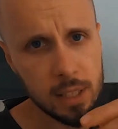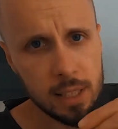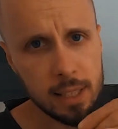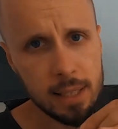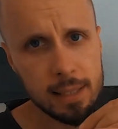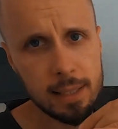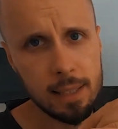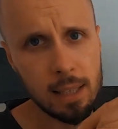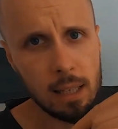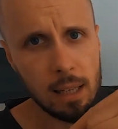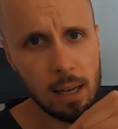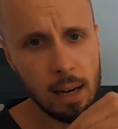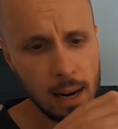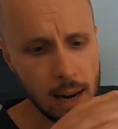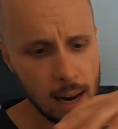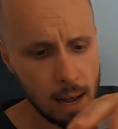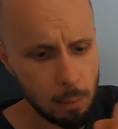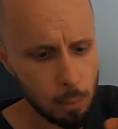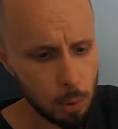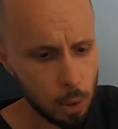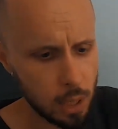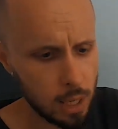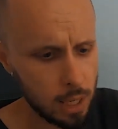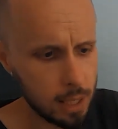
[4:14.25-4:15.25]
GT's
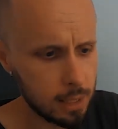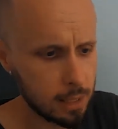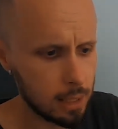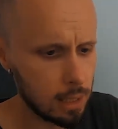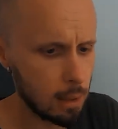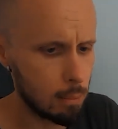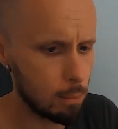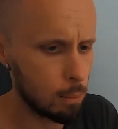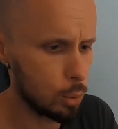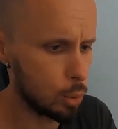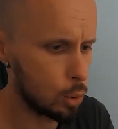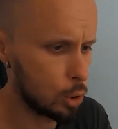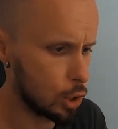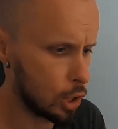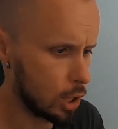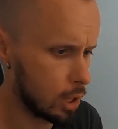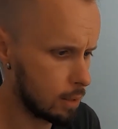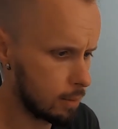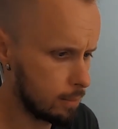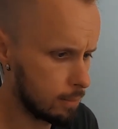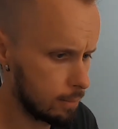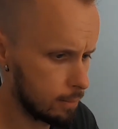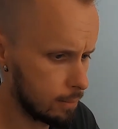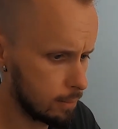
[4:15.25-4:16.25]
Lemonade
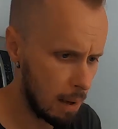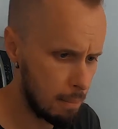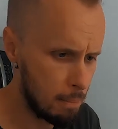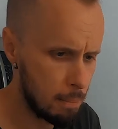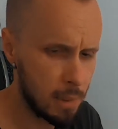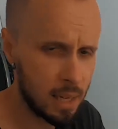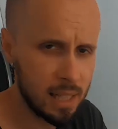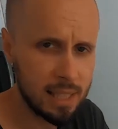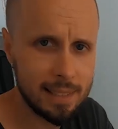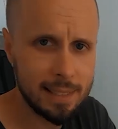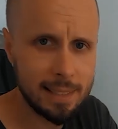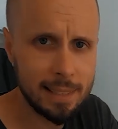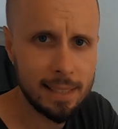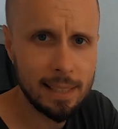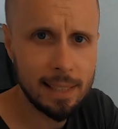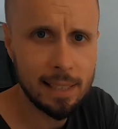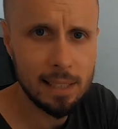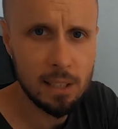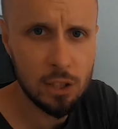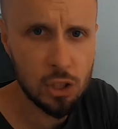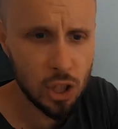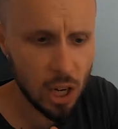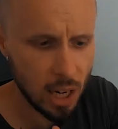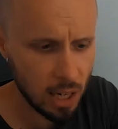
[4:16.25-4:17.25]
Kombucha. I'm
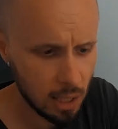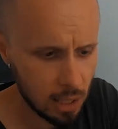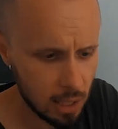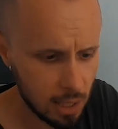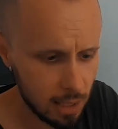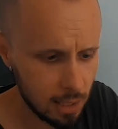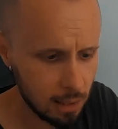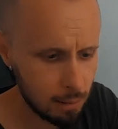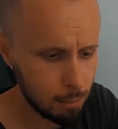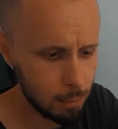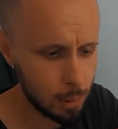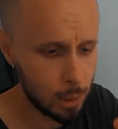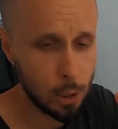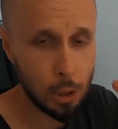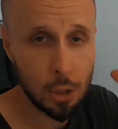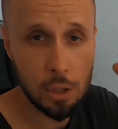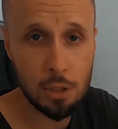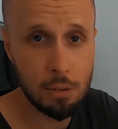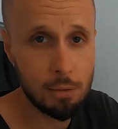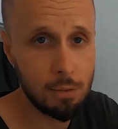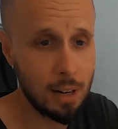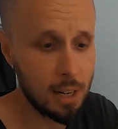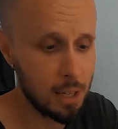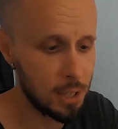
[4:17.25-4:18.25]
mixing it gently
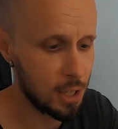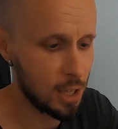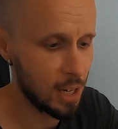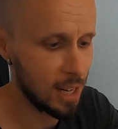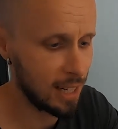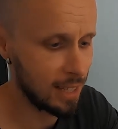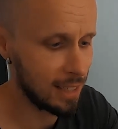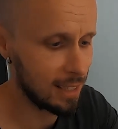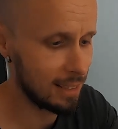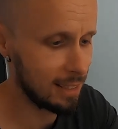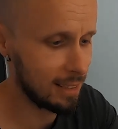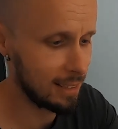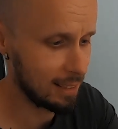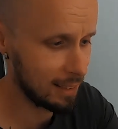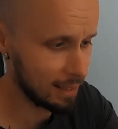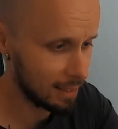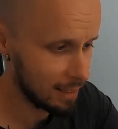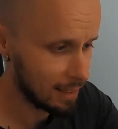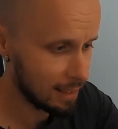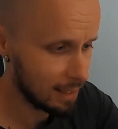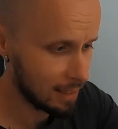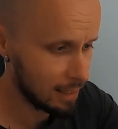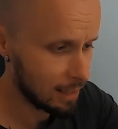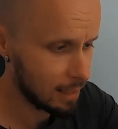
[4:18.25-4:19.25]
because if I shake it,
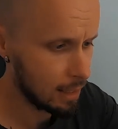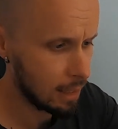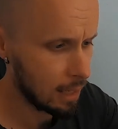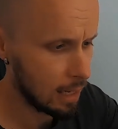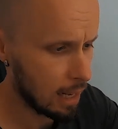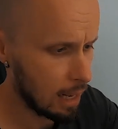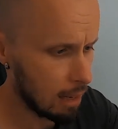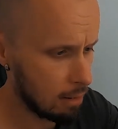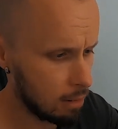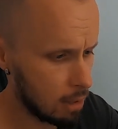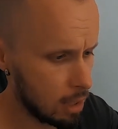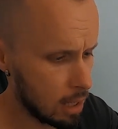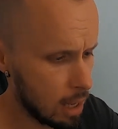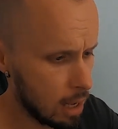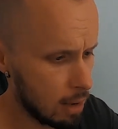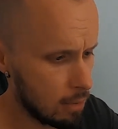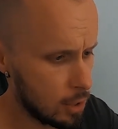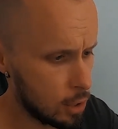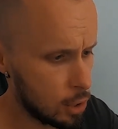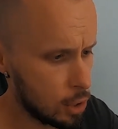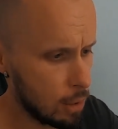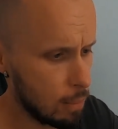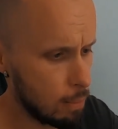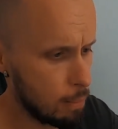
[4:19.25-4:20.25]
I will
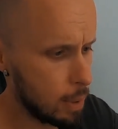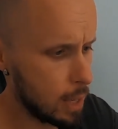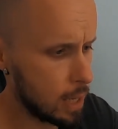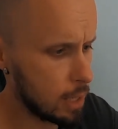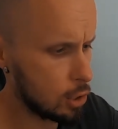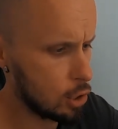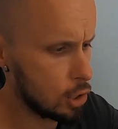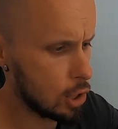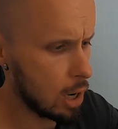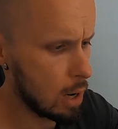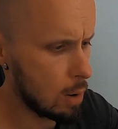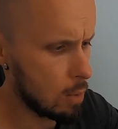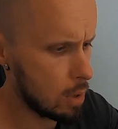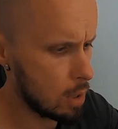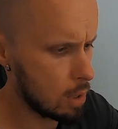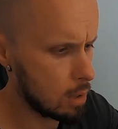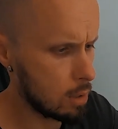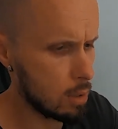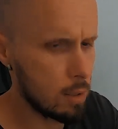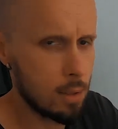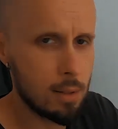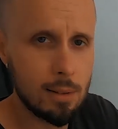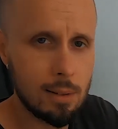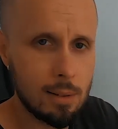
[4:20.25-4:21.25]
have a champagne
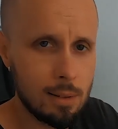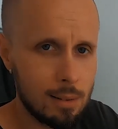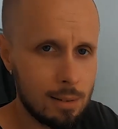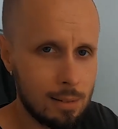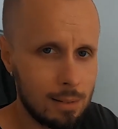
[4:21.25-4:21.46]
showers.